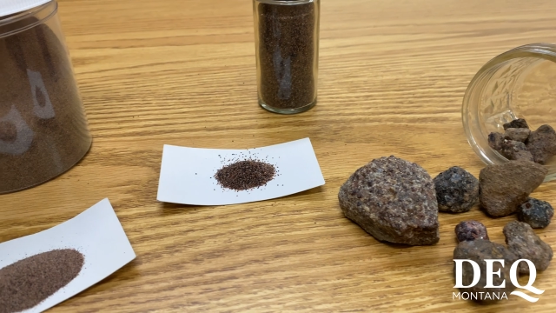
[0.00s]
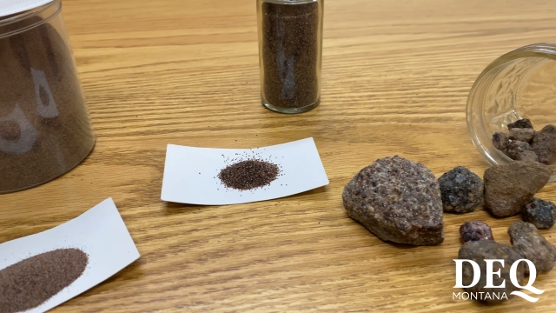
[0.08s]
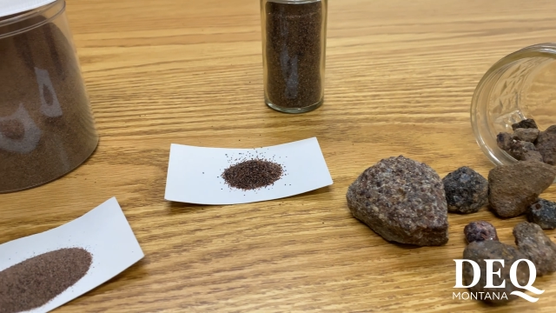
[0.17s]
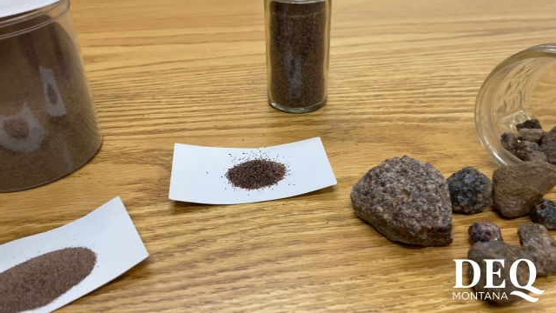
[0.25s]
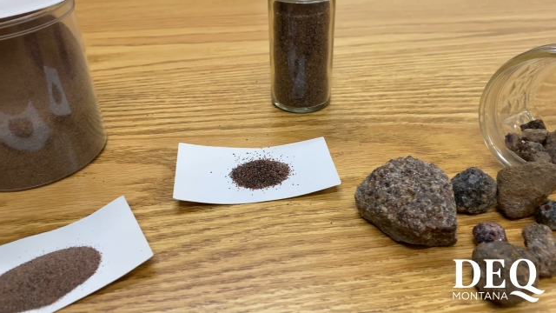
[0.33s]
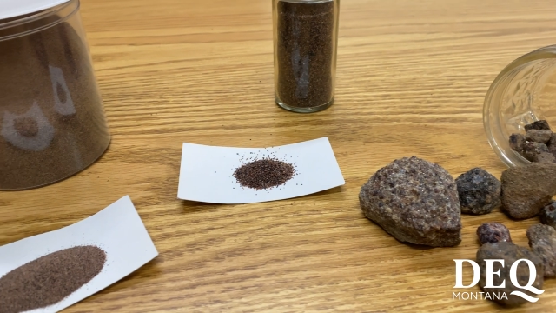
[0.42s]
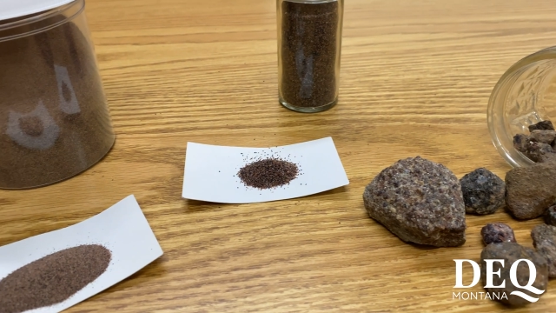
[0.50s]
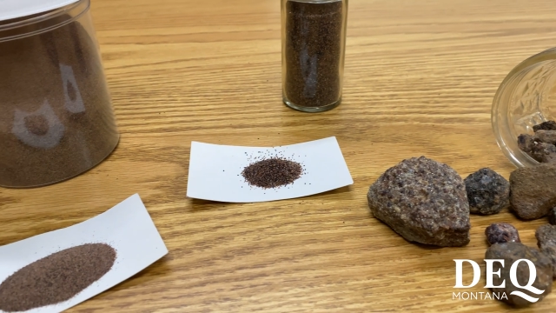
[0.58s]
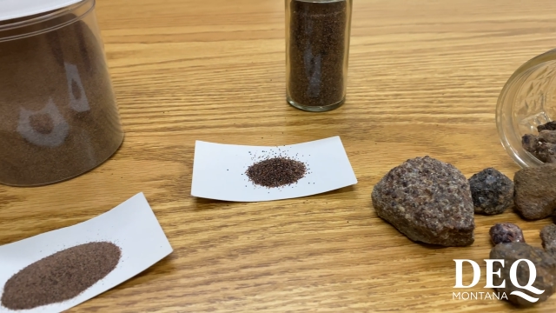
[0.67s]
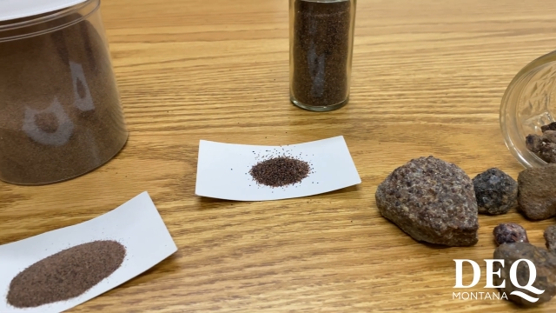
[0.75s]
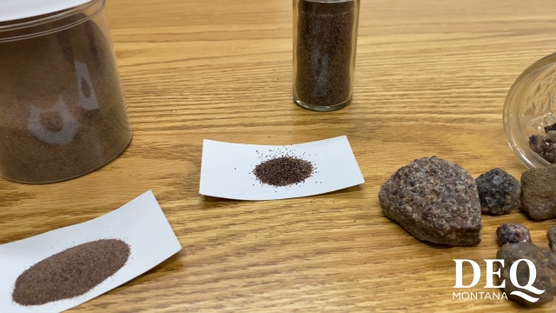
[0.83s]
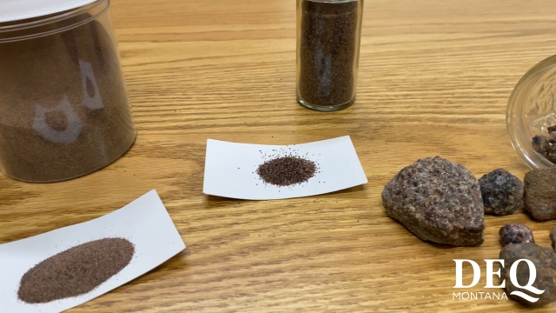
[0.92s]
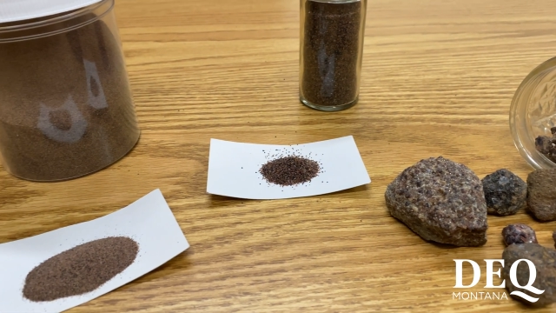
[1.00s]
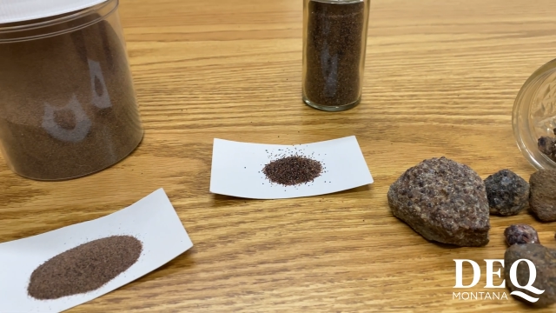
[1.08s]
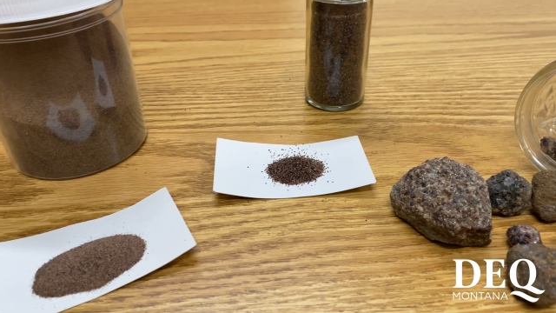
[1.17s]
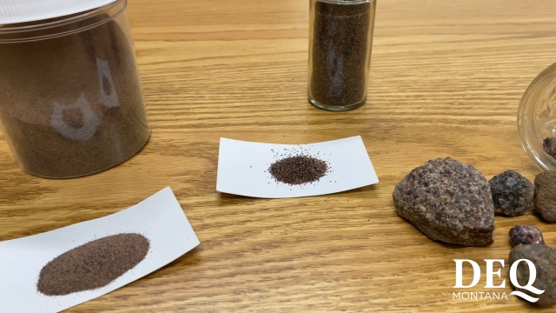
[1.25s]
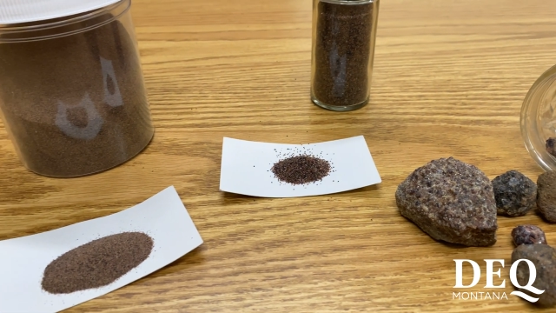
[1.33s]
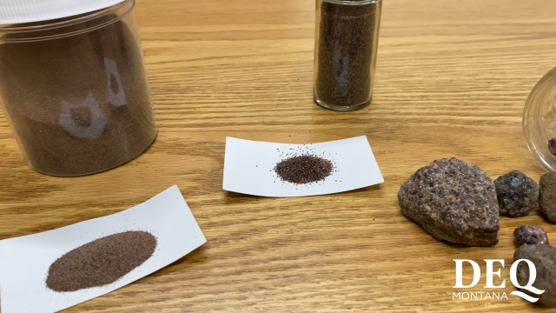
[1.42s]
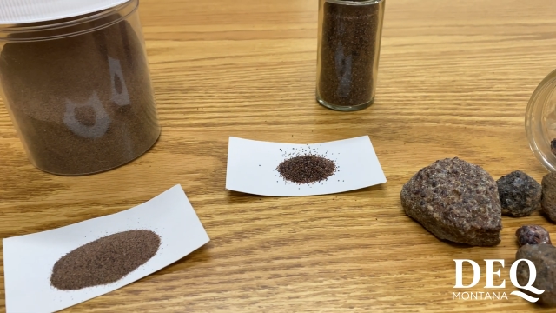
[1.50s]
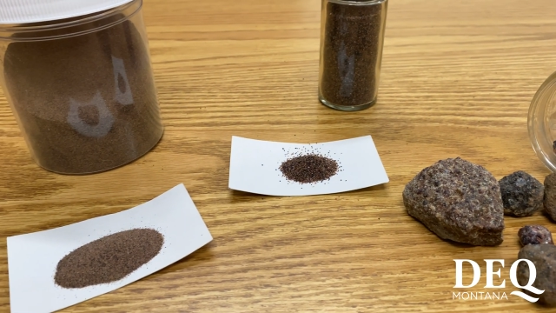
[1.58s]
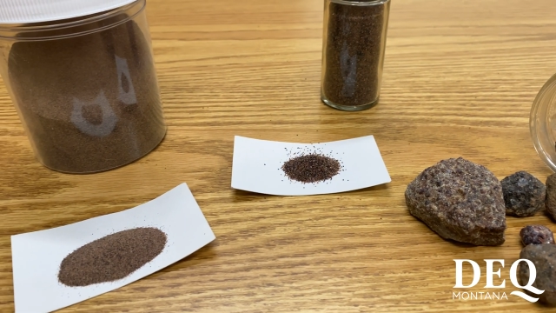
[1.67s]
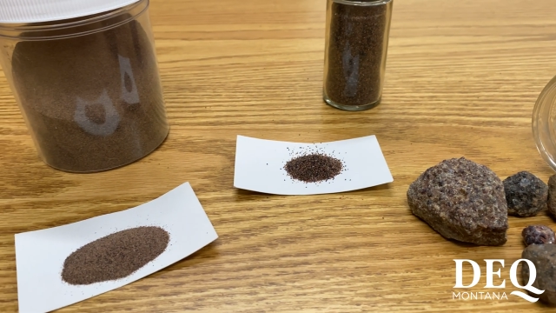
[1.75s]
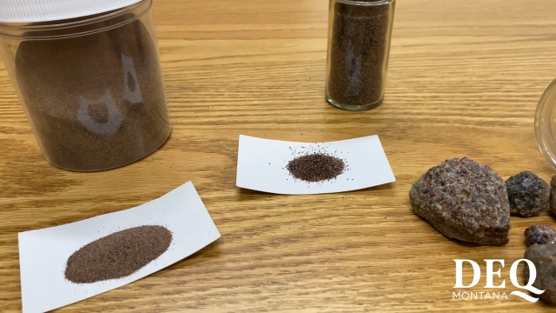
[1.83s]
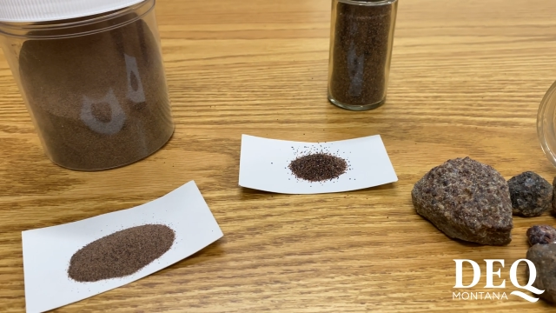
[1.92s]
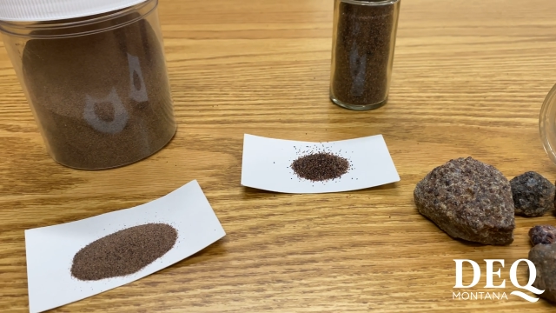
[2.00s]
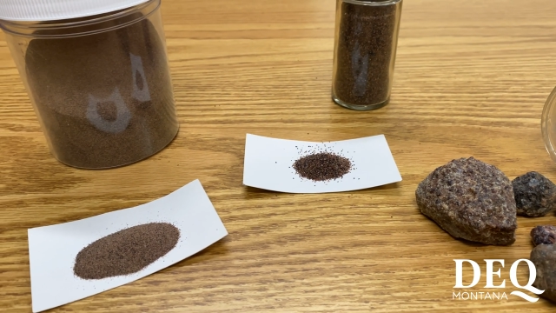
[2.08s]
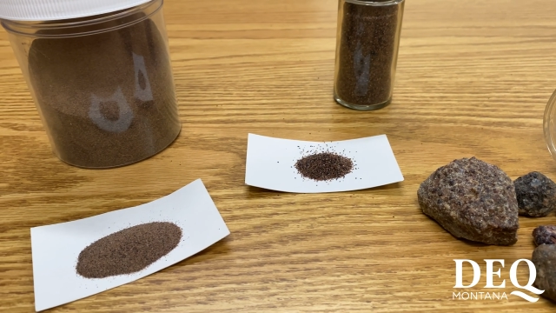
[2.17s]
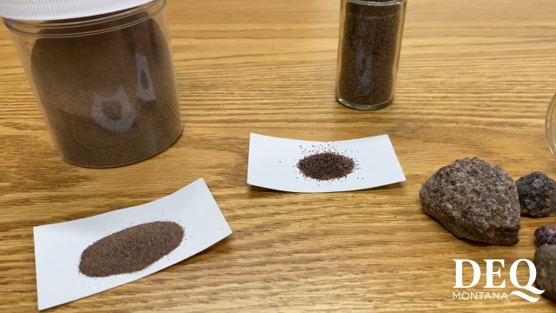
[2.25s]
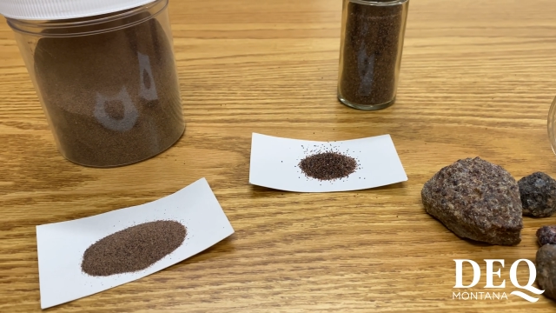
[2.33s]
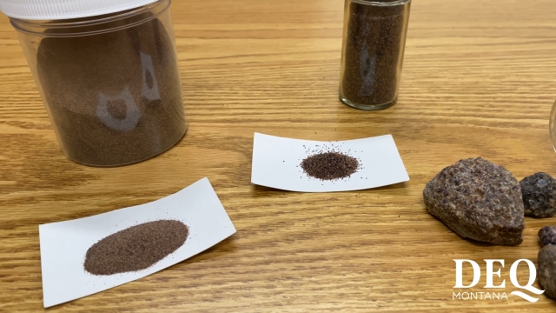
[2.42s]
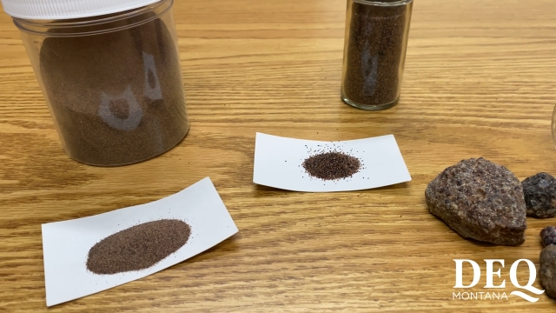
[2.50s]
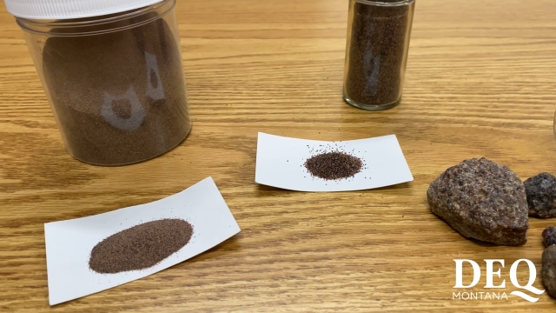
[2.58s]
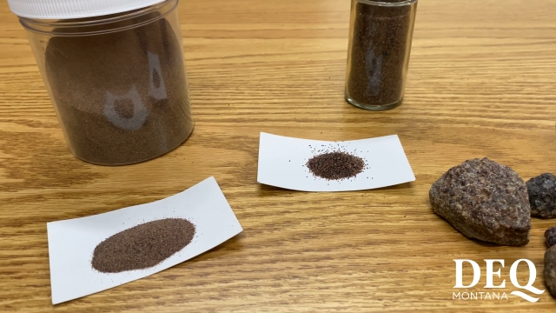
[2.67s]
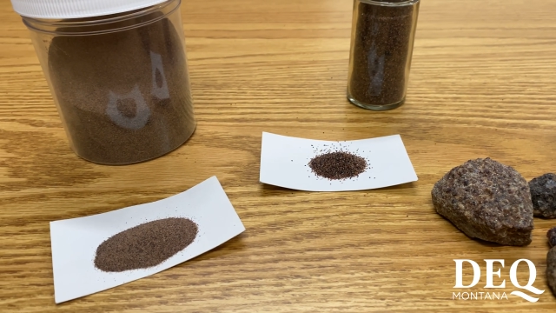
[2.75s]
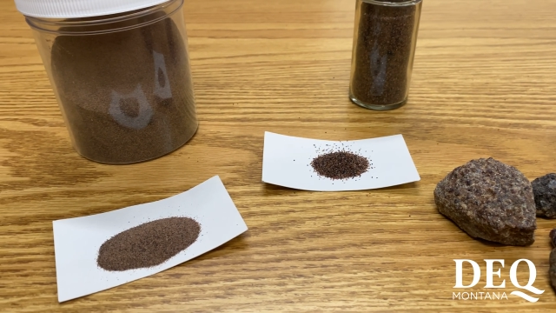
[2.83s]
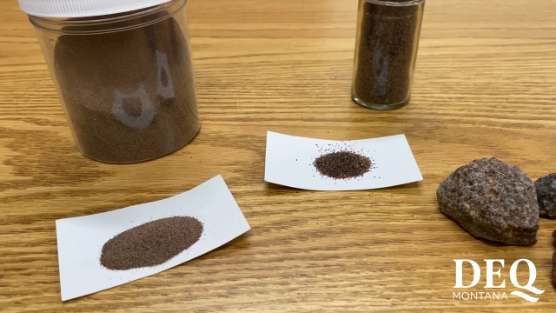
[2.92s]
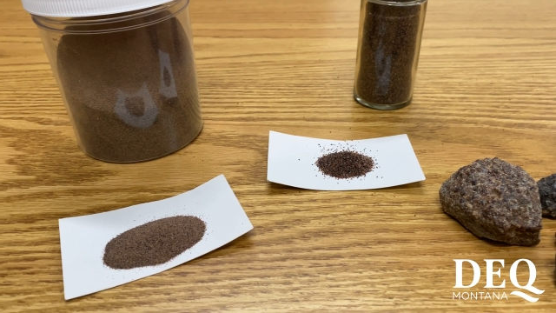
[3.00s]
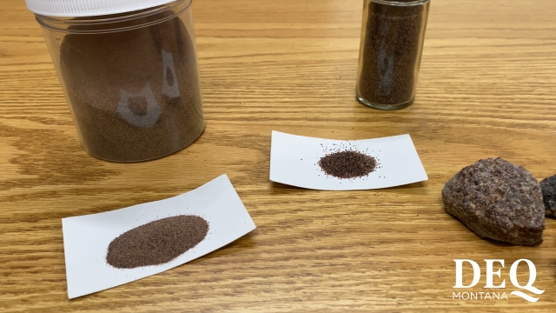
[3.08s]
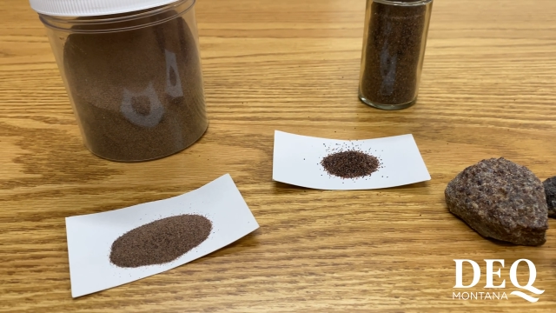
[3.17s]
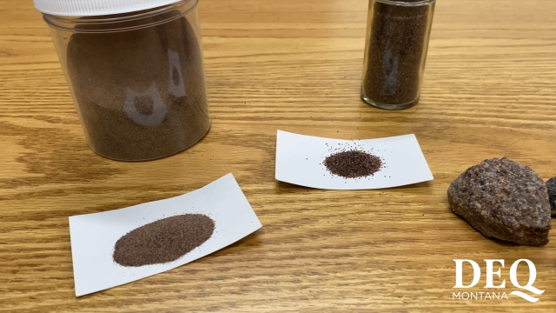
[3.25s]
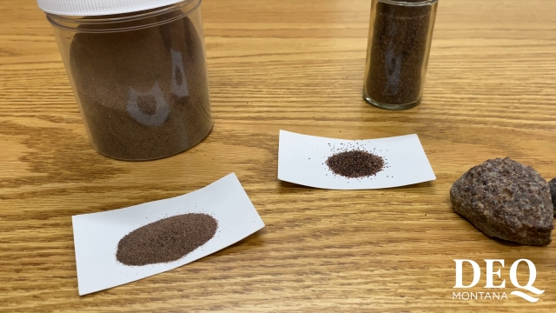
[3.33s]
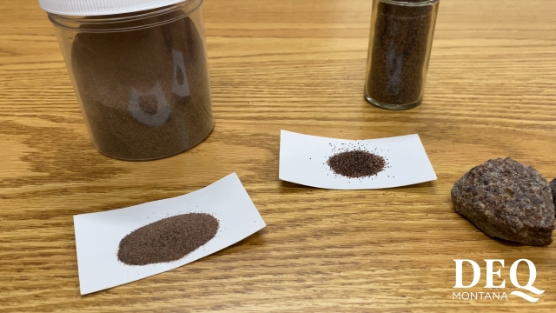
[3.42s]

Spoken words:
No face is visible, so there are no lips to read.